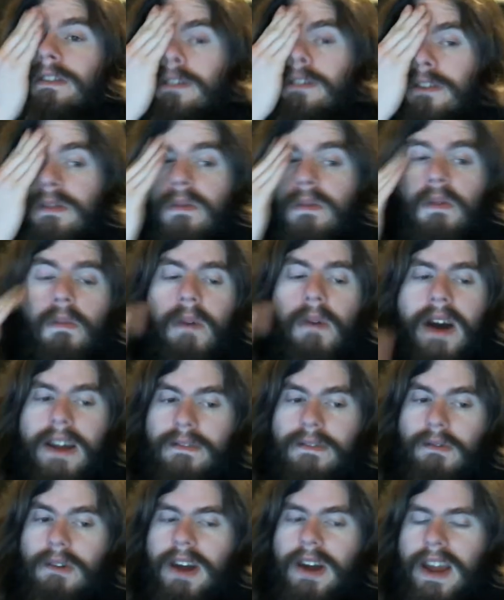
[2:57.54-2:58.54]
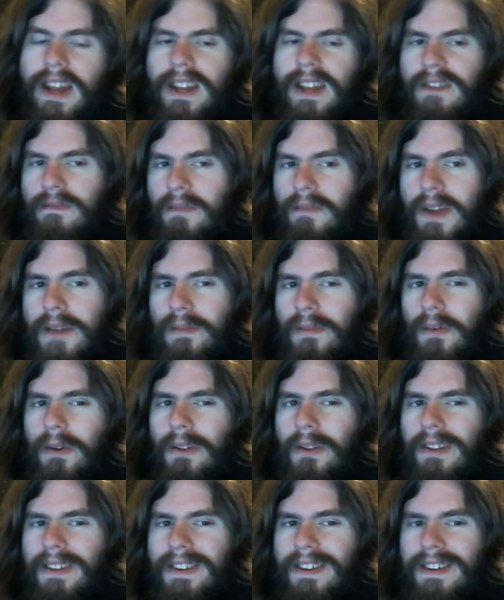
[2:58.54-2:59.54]
to a wide variety of
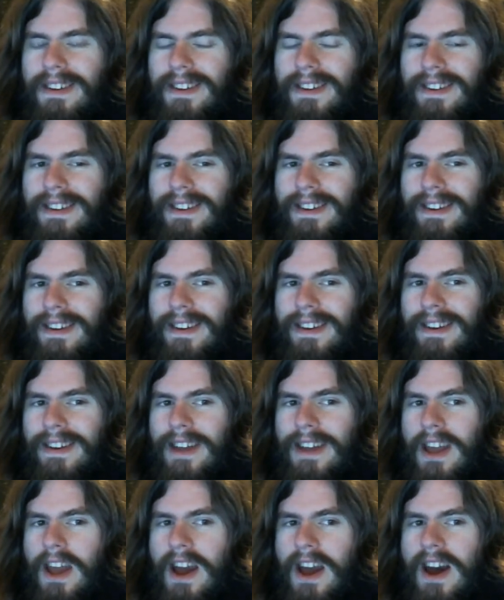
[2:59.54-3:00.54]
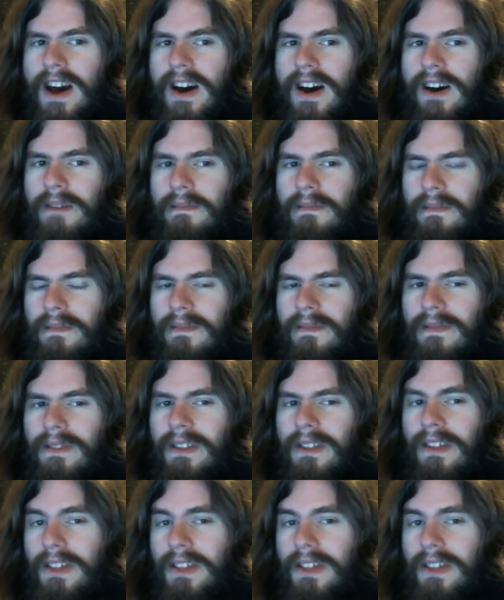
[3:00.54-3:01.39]
people. Um, the